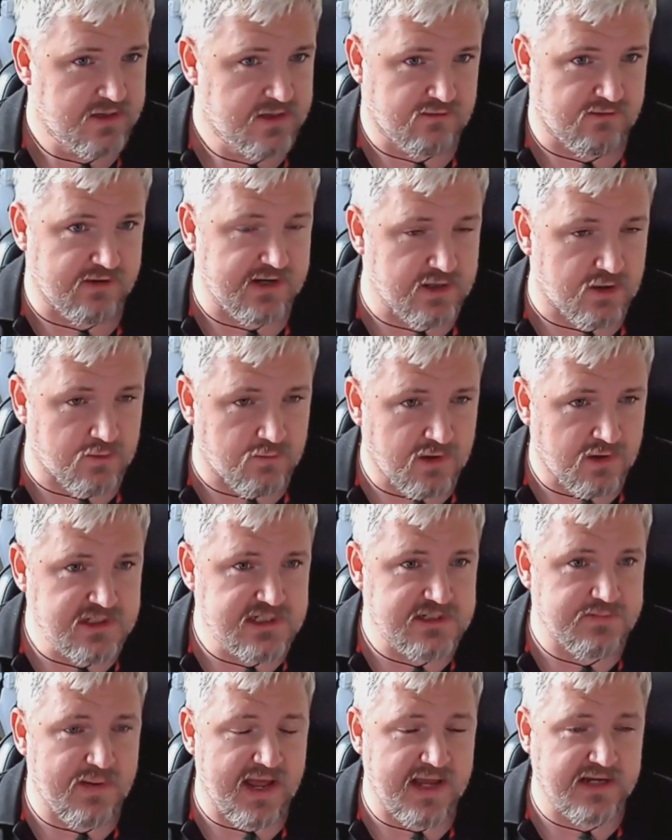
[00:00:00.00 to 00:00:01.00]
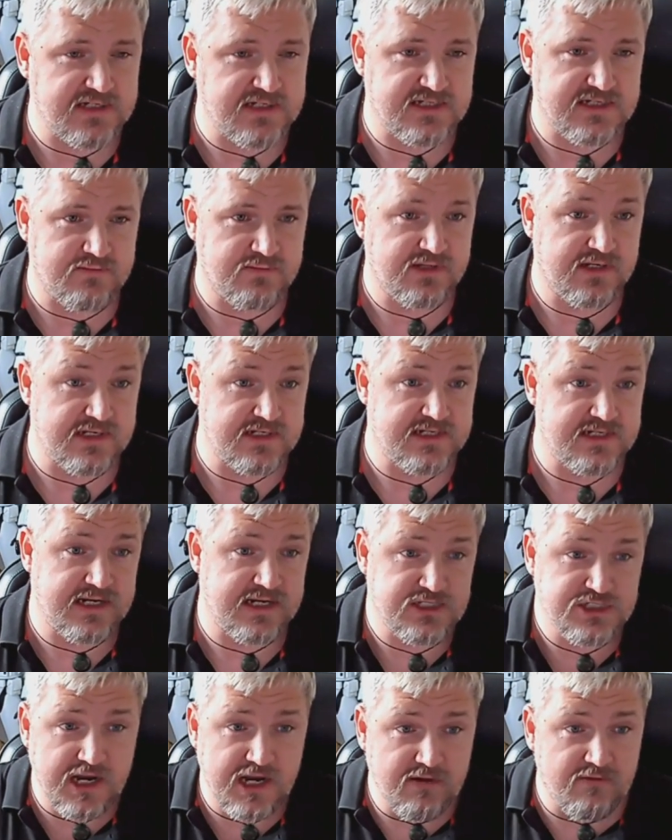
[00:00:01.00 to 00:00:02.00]
3.1 spec at something and
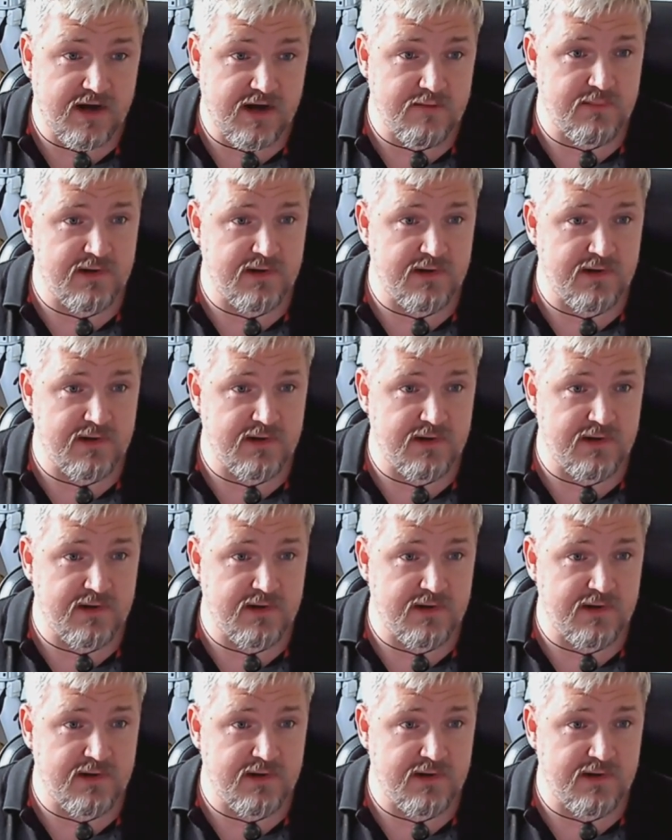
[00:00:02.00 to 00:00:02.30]
say, generate